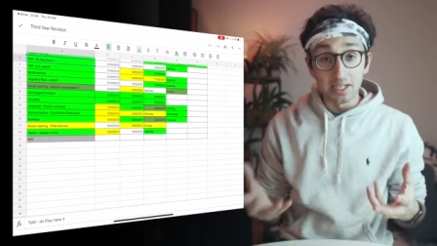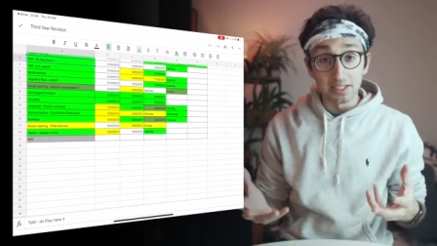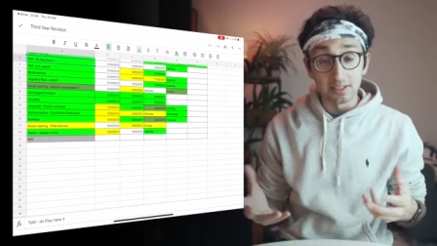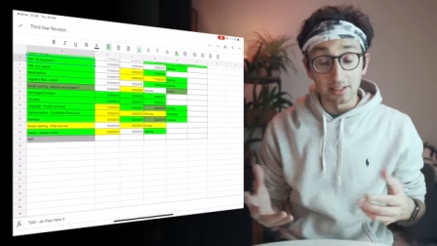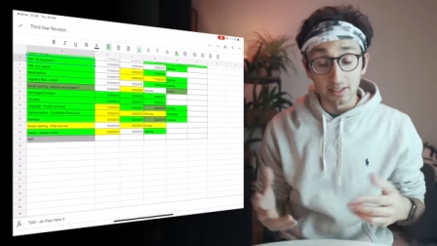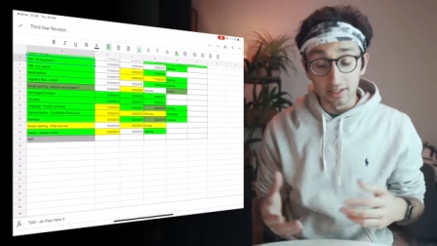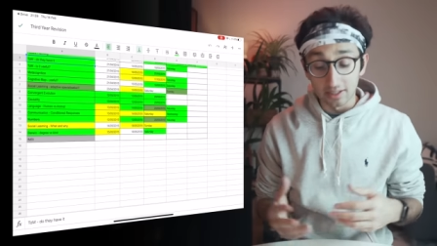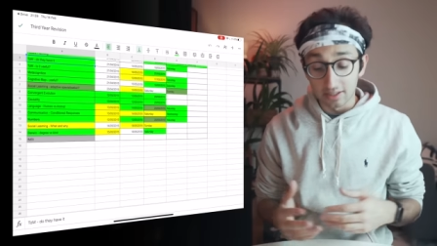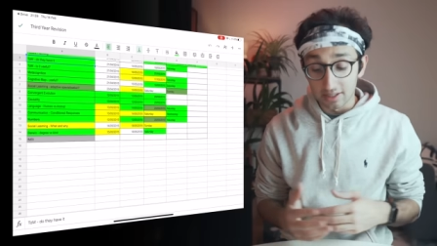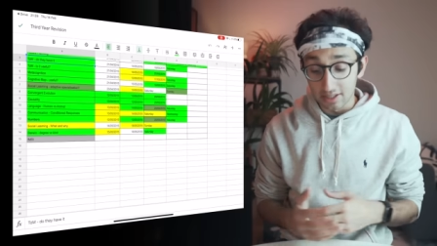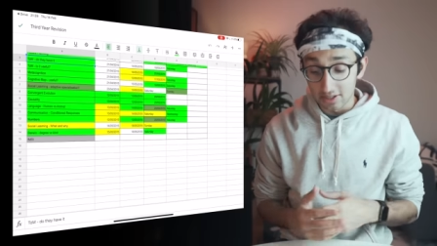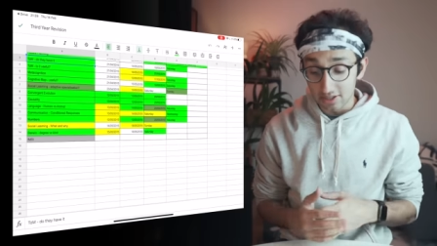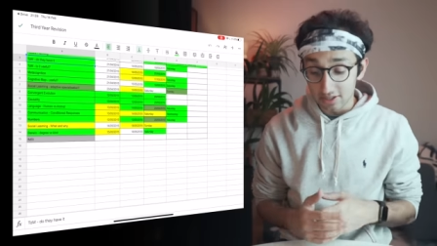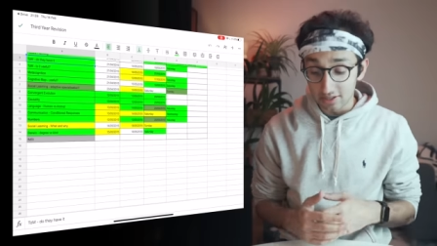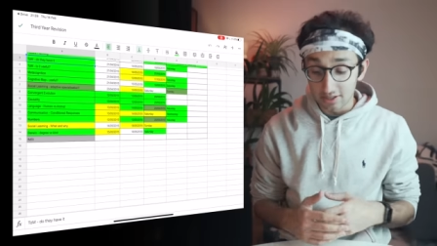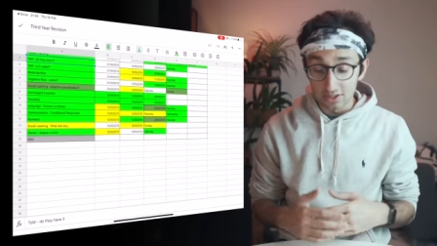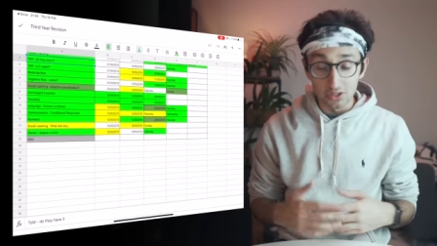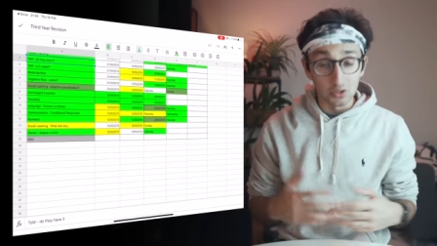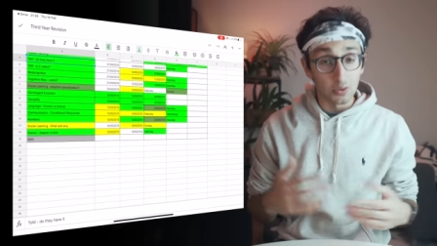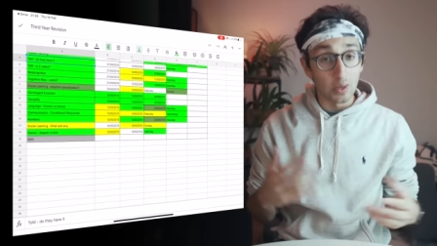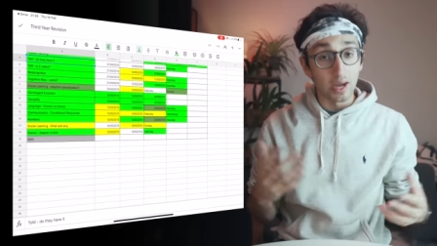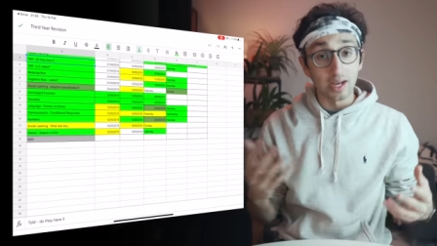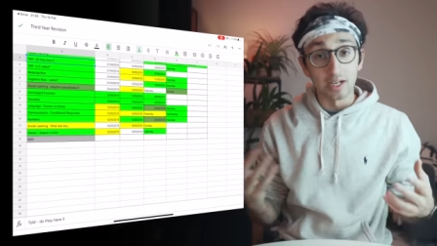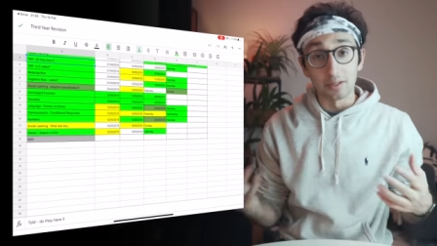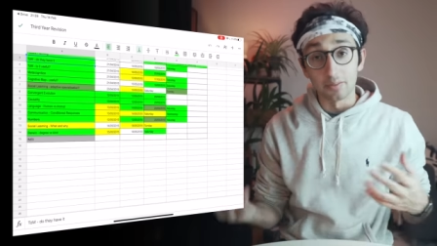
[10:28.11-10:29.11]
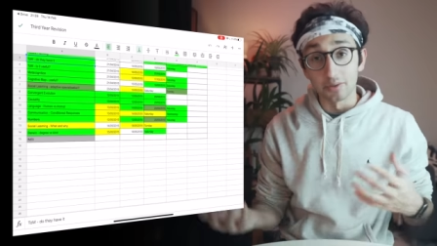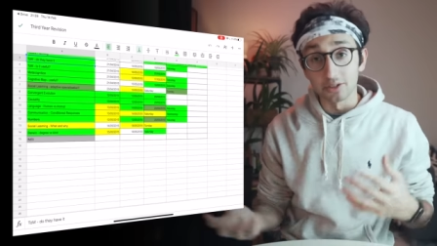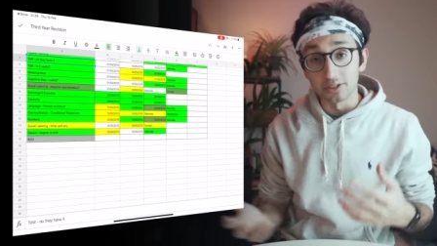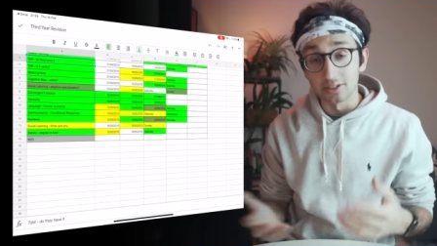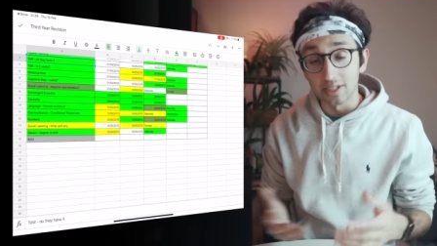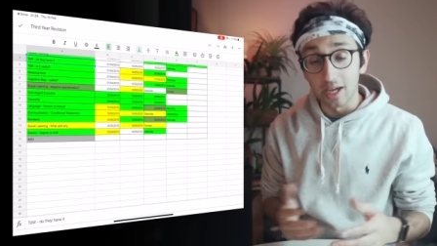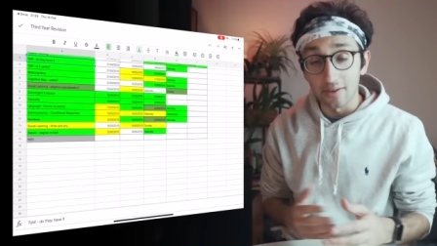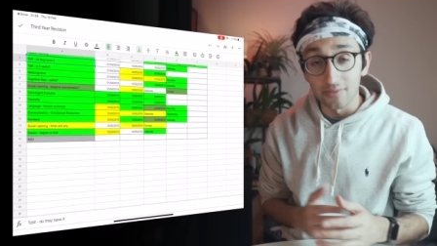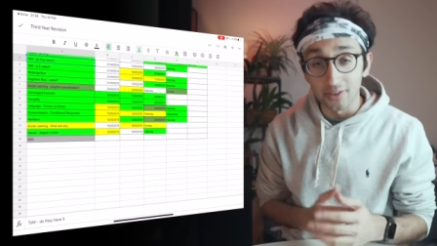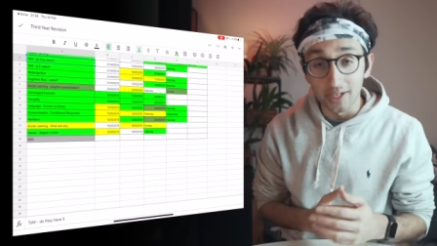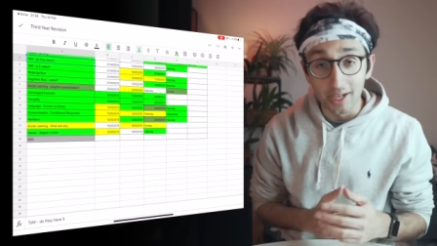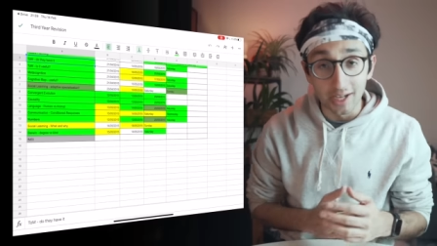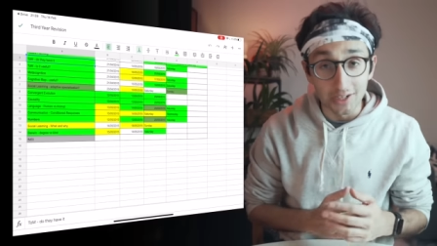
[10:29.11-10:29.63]
metacognition, do
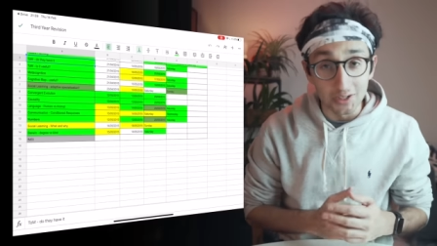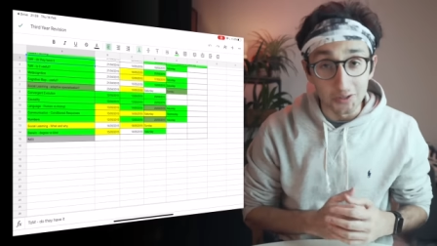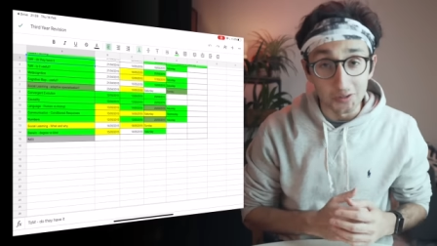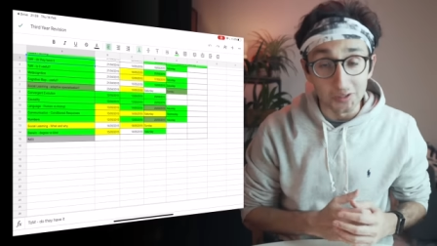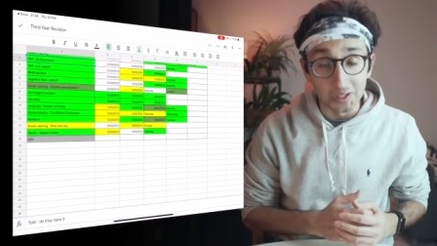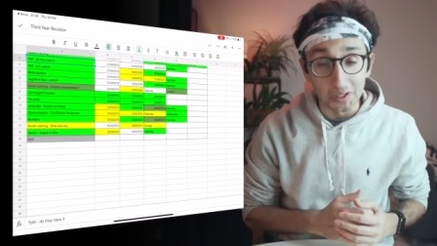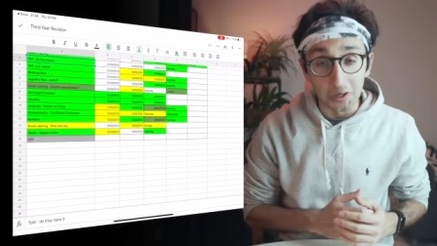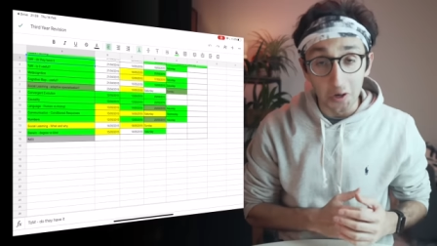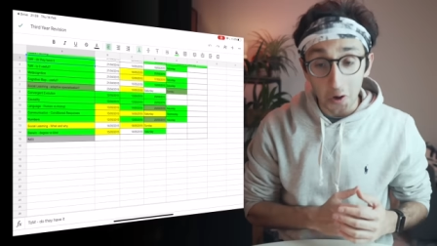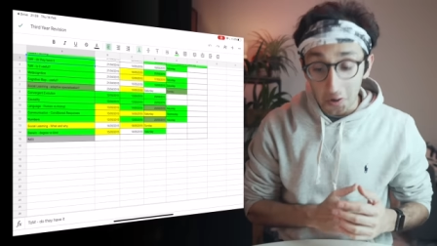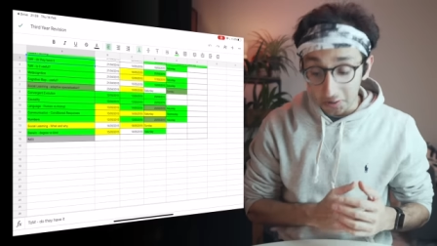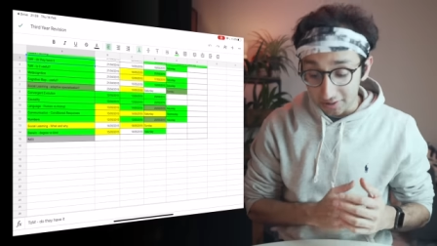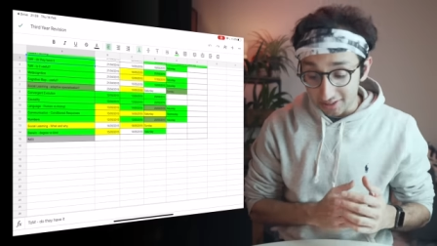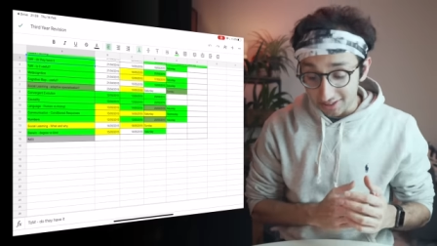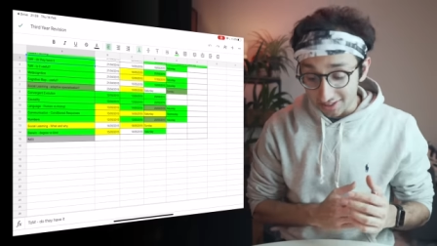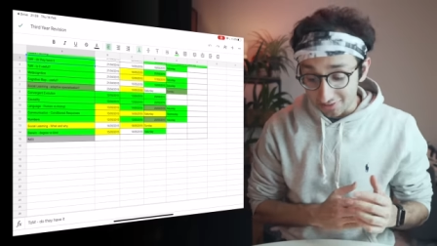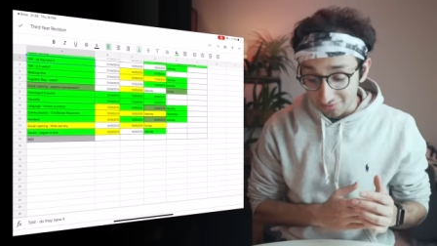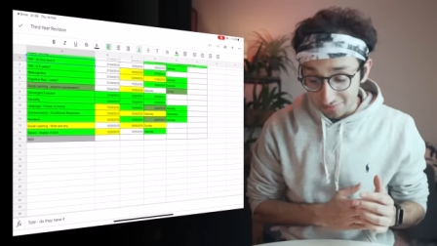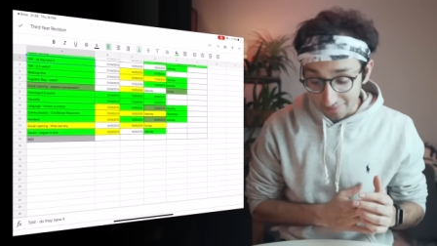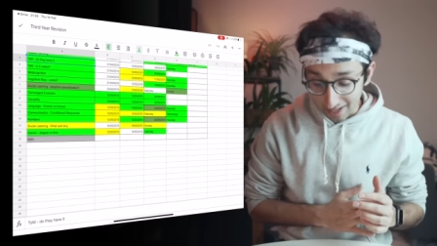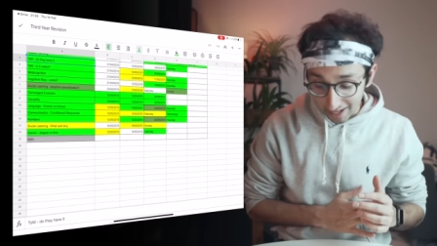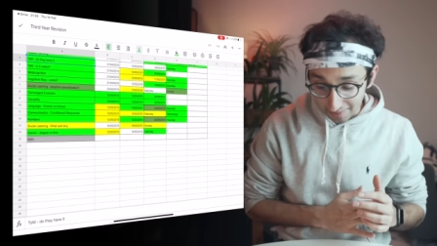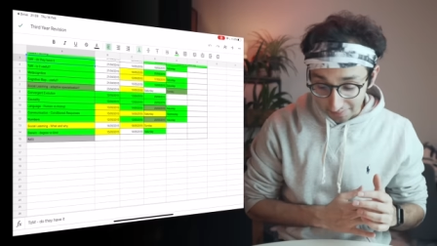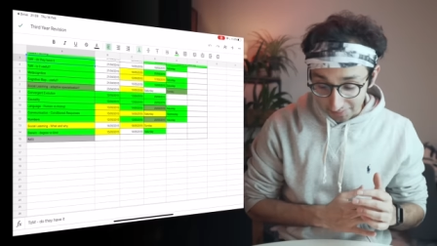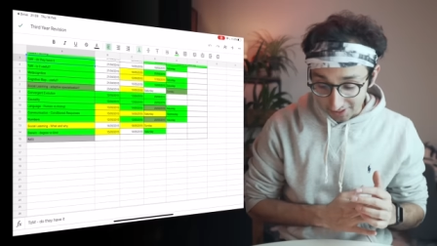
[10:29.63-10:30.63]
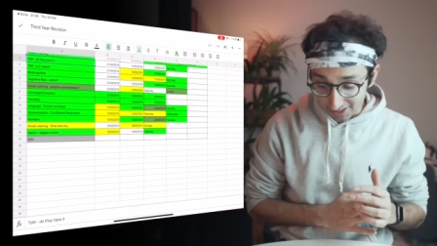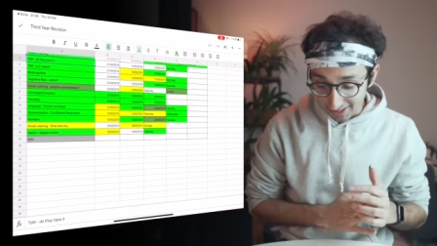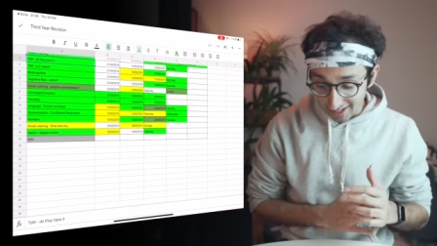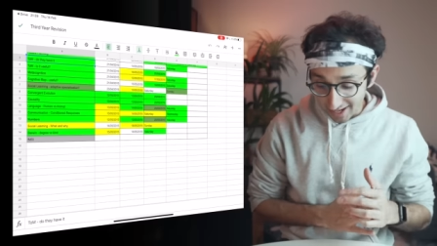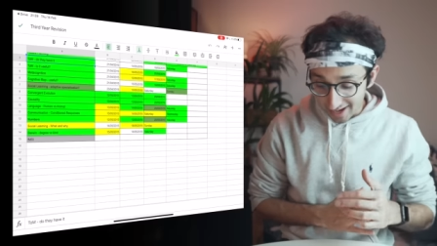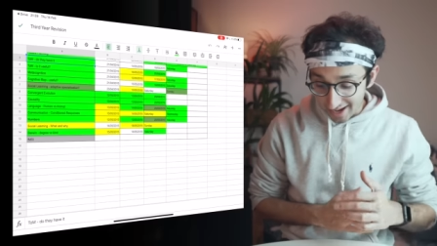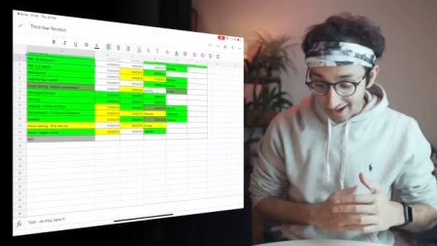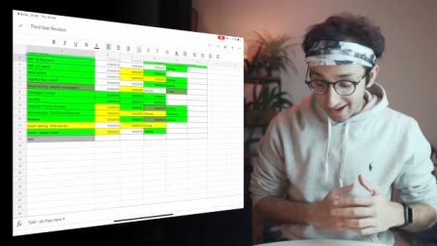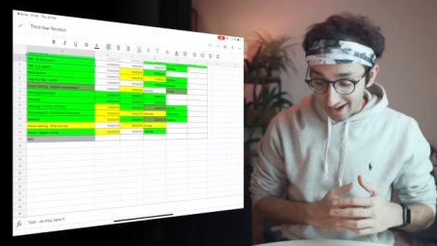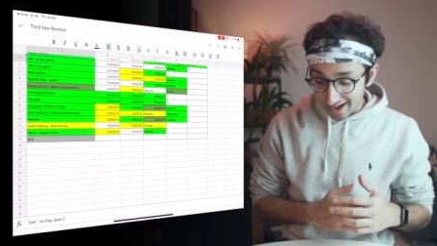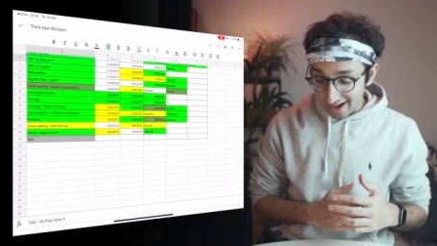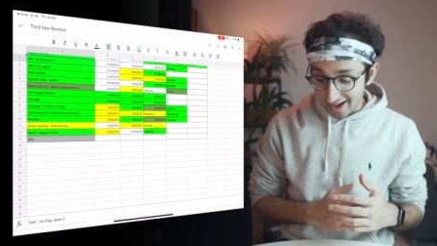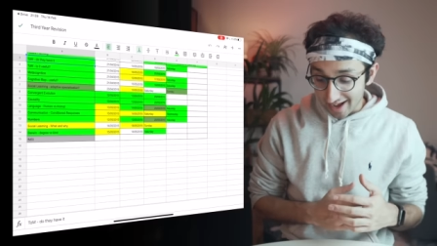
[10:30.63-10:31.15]
animals navigate using cognitive maps?